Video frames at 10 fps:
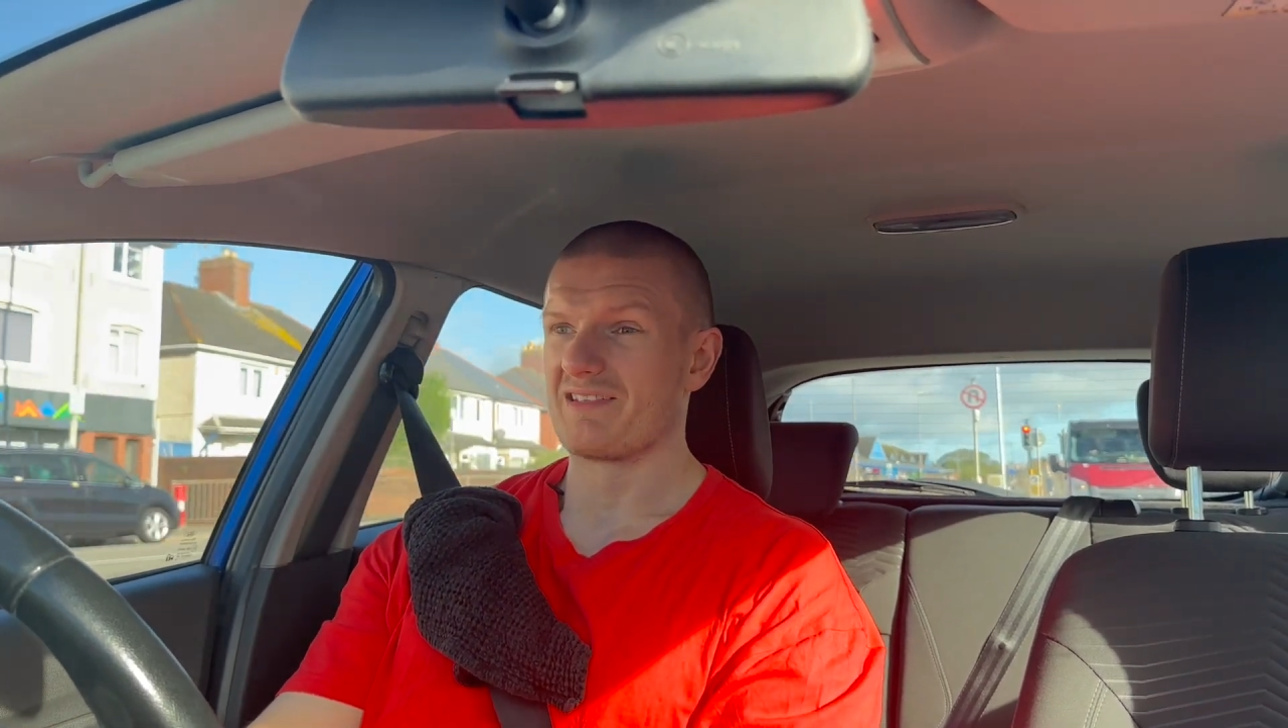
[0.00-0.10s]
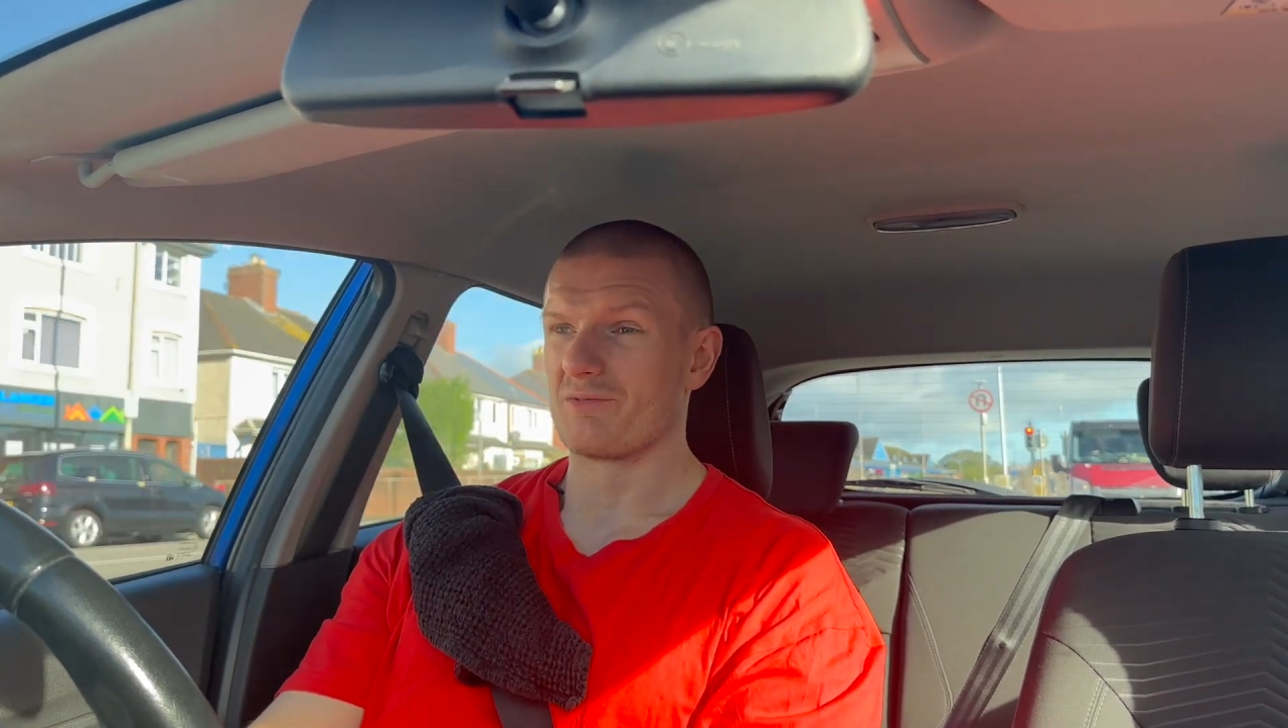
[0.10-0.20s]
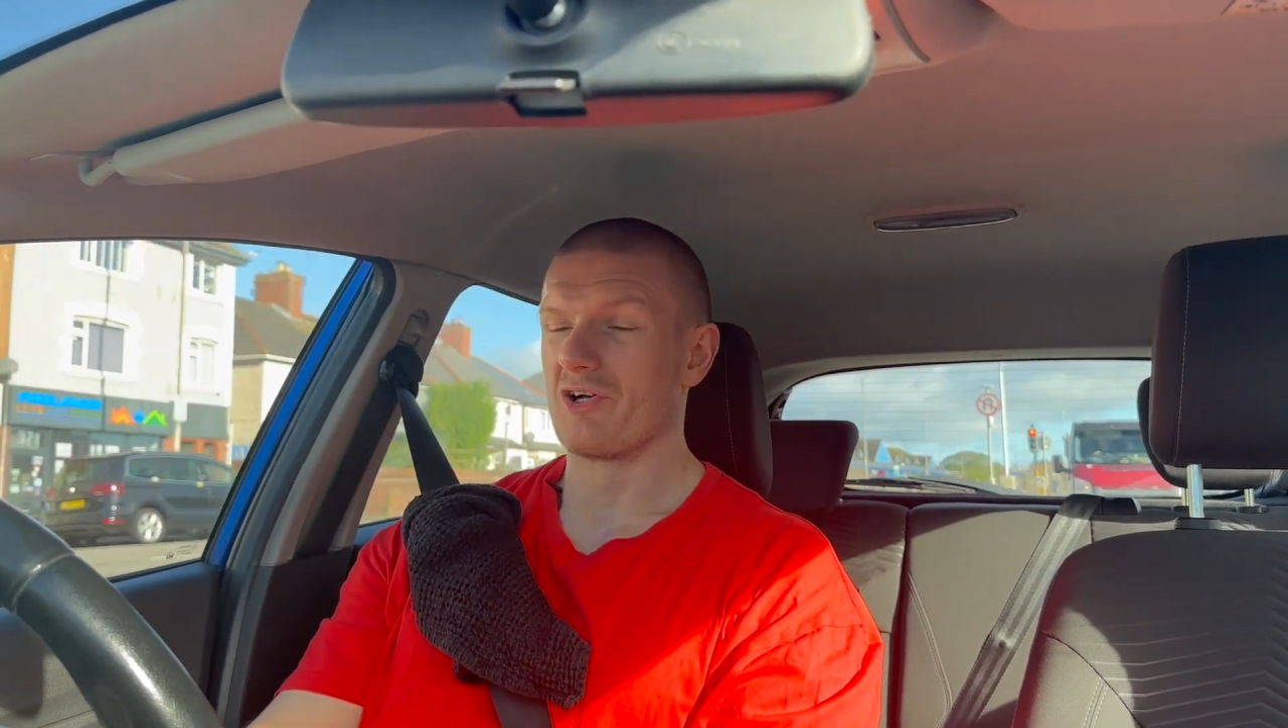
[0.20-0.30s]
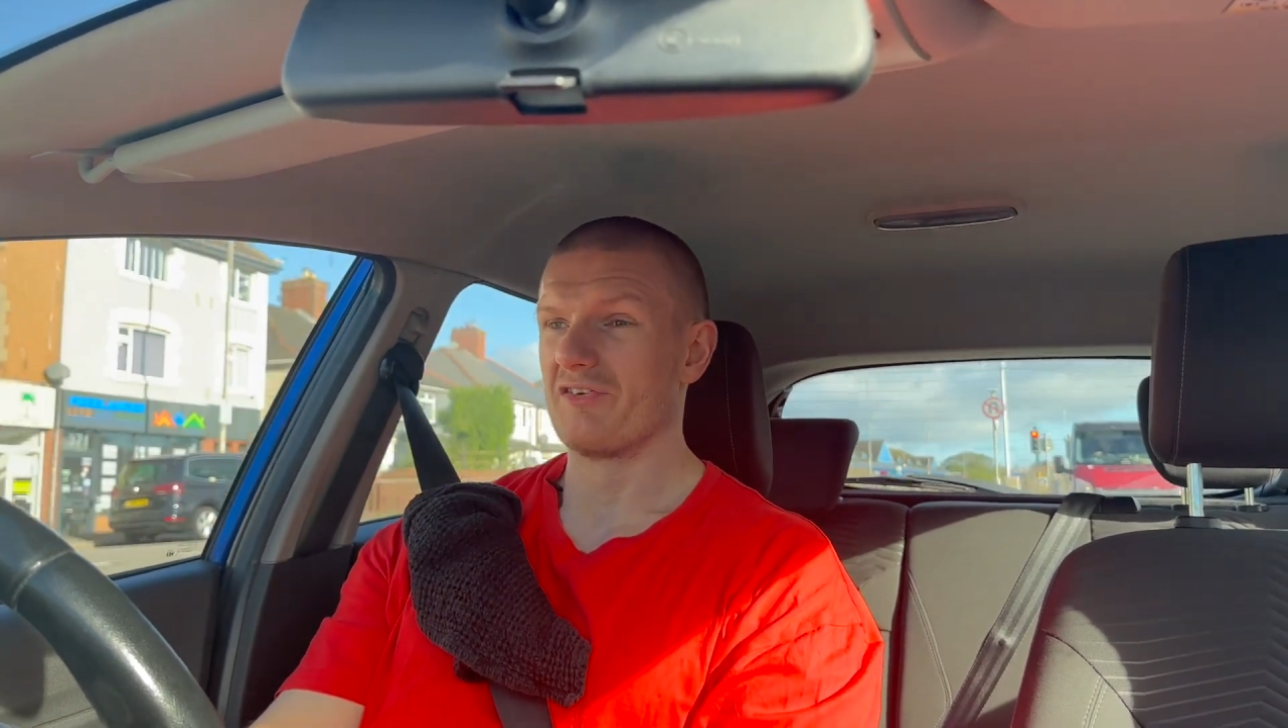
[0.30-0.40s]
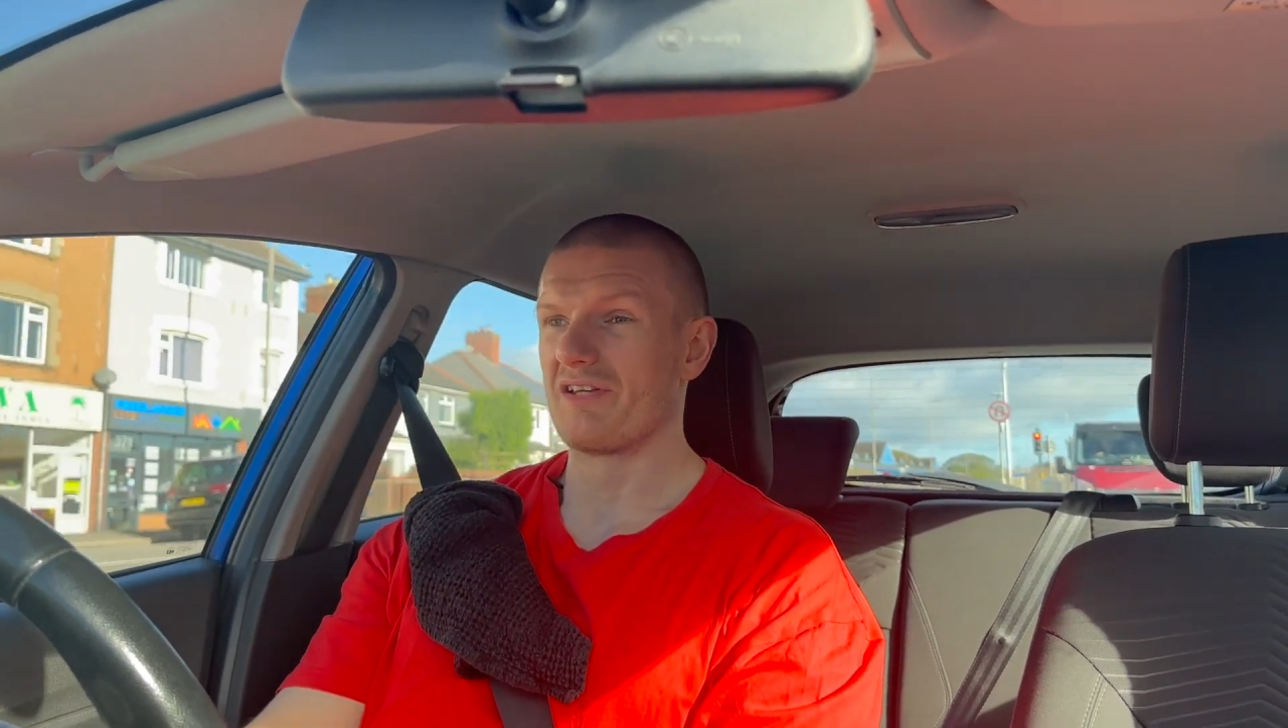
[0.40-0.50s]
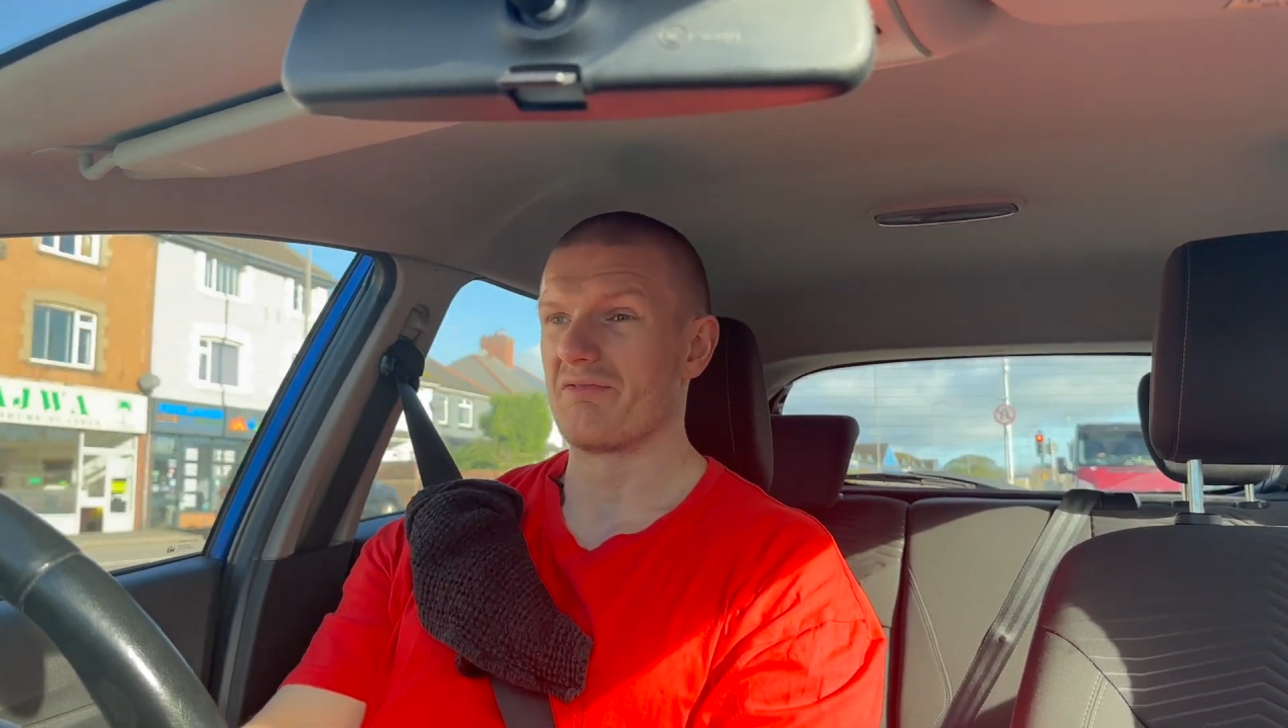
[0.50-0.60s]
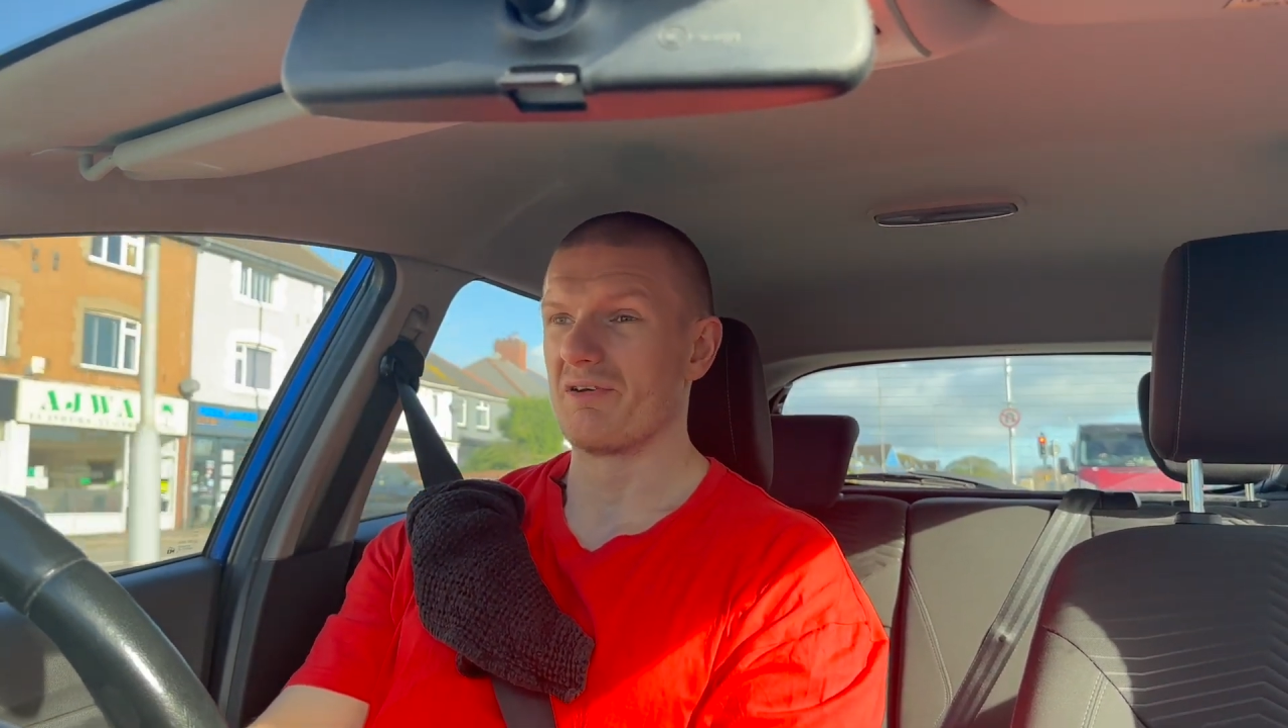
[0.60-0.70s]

get some content